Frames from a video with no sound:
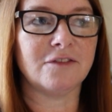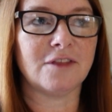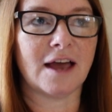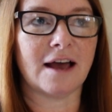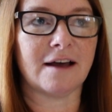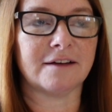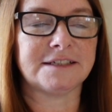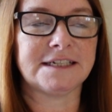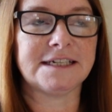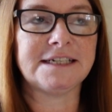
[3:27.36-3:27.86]

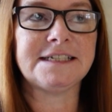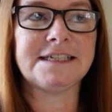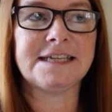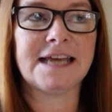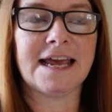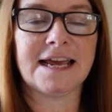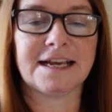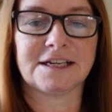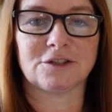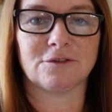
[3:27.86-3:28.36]
I did
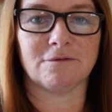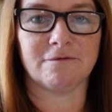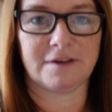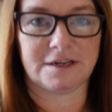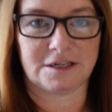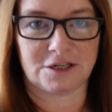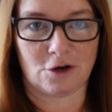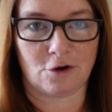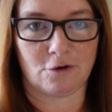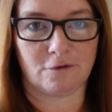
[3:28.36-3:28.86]
take some
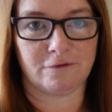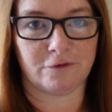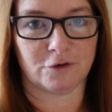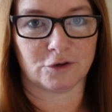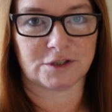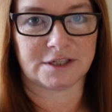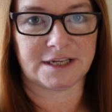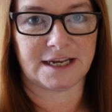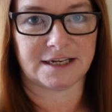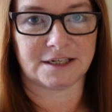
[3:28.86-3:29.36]
video
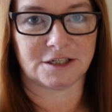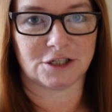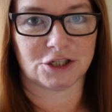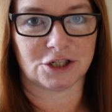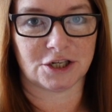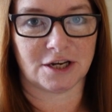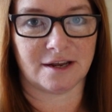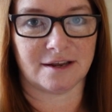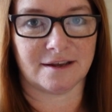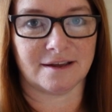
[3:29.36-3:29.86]

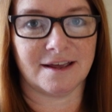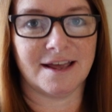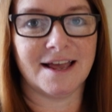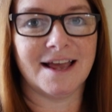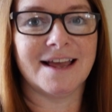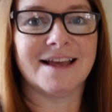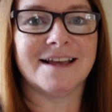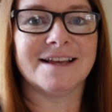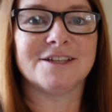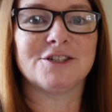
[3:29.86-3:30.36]
footage,
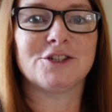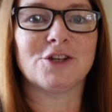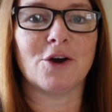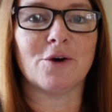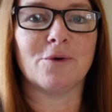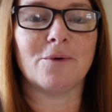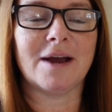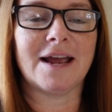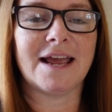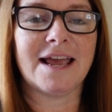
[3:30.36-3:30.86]

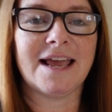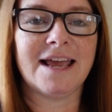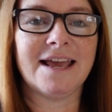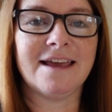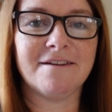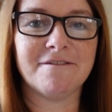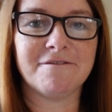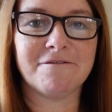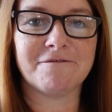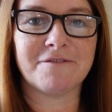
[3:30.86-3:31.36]
so
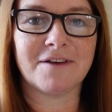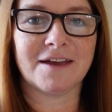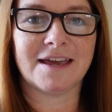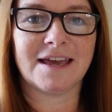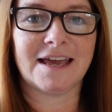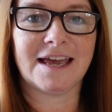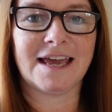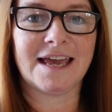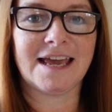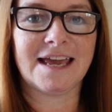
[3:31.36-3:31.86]
if
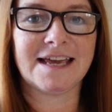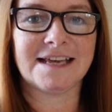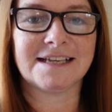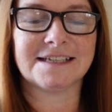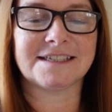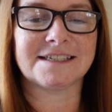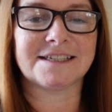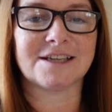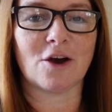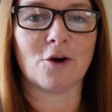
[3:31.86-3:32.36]

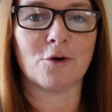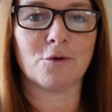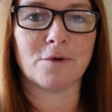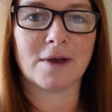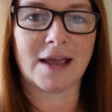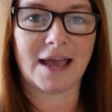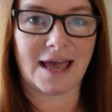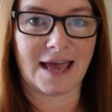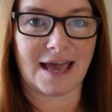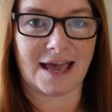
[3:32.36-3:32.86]
it's
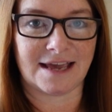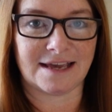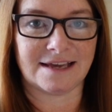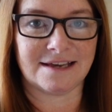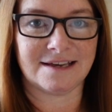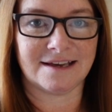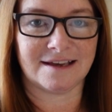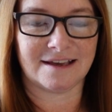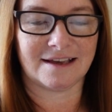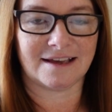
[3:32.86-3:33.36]

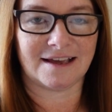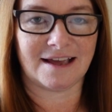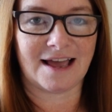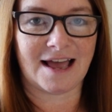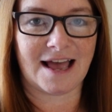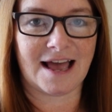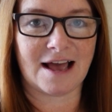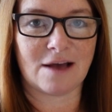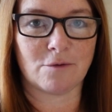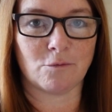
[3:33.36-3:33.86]
okay
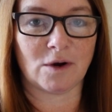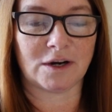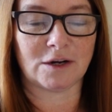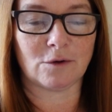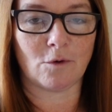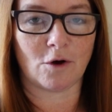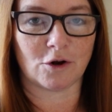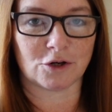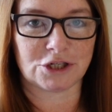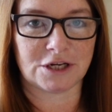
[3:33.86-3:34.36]
when I
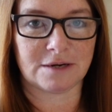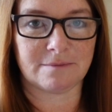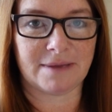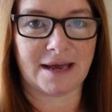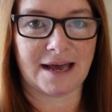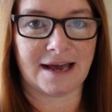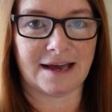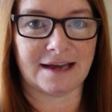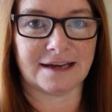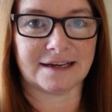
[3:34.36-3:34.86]
watch it
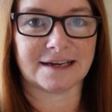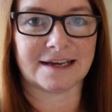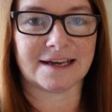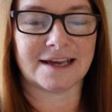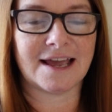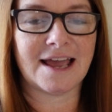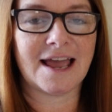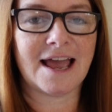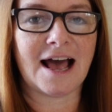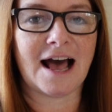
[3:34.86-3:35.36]
back,
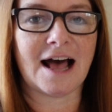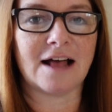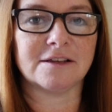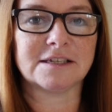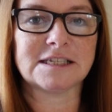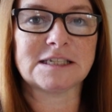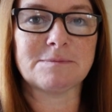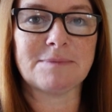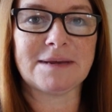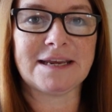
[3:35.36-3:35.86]
I'll
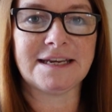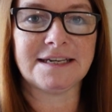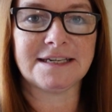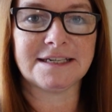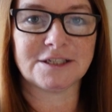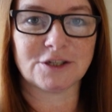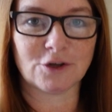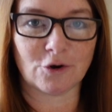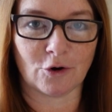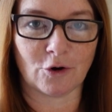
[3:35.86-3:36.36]
speed
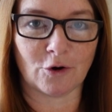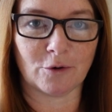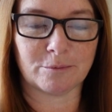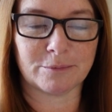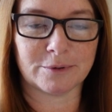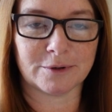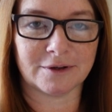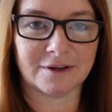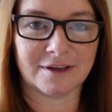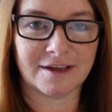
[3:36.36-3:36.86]
it
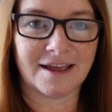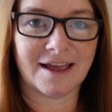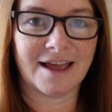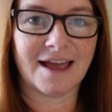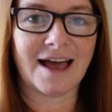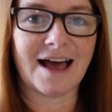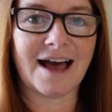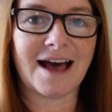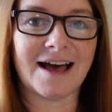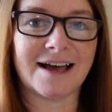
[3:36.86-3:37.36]
up
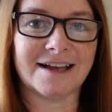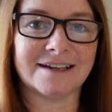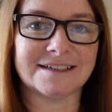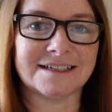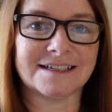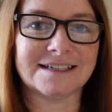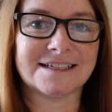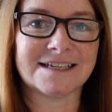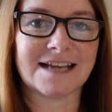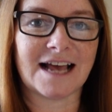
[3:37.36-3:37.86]

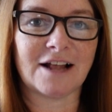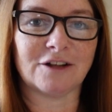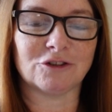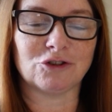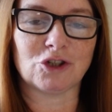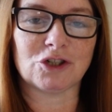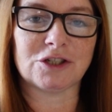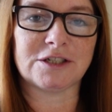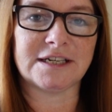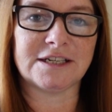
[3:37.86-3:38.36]
and I'll
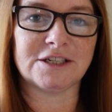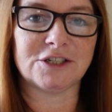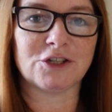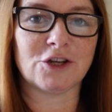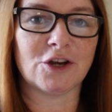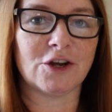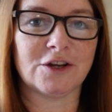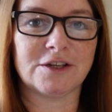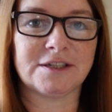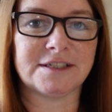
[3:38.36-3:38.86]
just
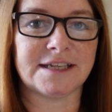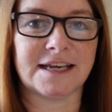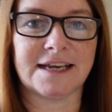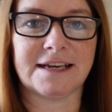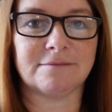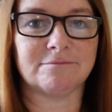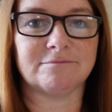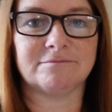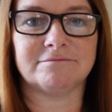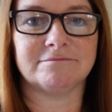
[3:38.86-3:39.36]
insert
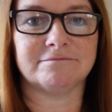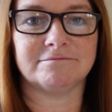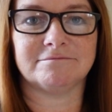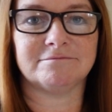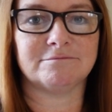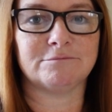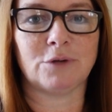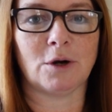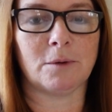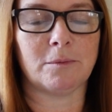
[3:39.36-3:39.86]
it
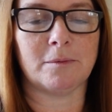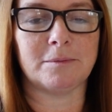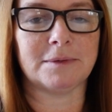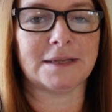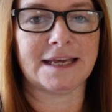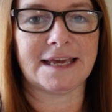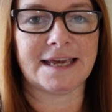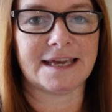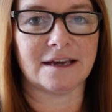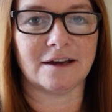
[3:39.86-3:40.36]

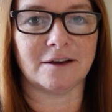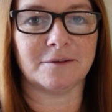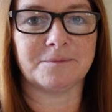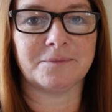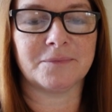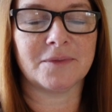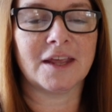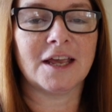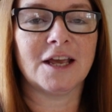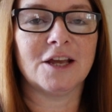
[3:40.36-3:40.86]
probably here,
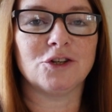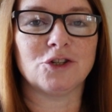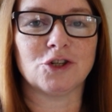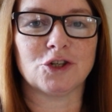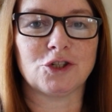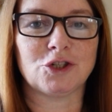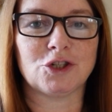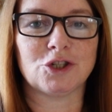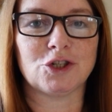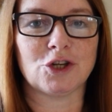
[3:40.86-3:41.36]

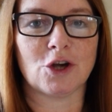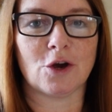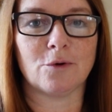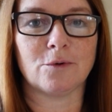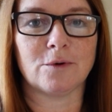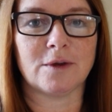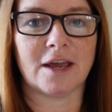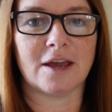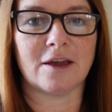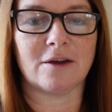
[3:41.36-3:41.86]
just to
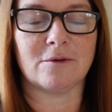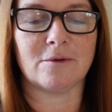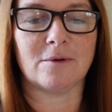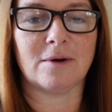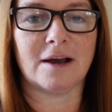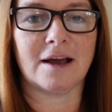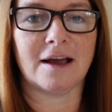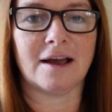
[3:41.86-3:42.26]
show you